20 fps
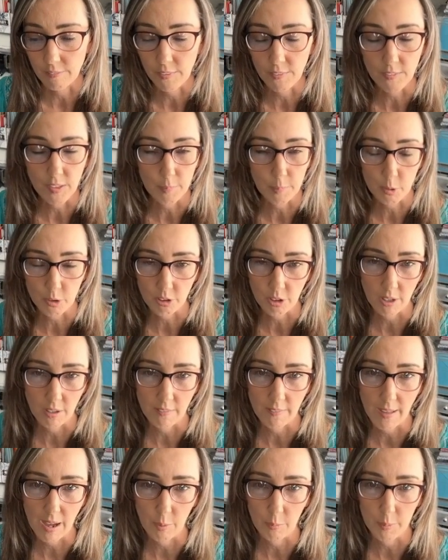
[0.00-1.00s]
50%
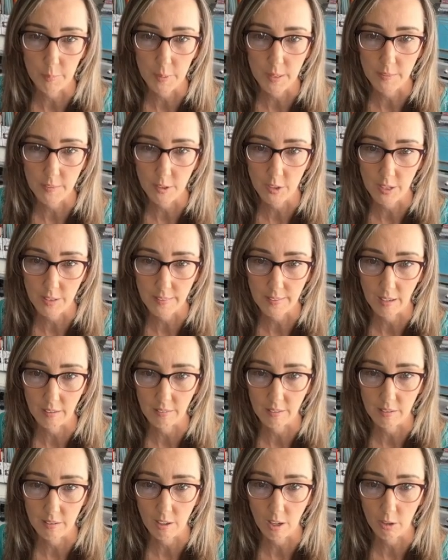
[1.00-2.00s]
of that would be
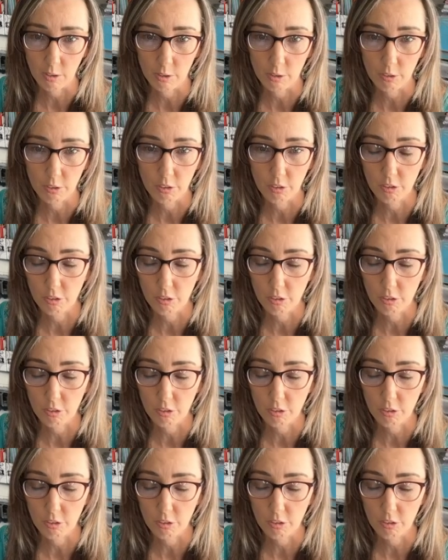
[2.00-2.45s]
$30,000.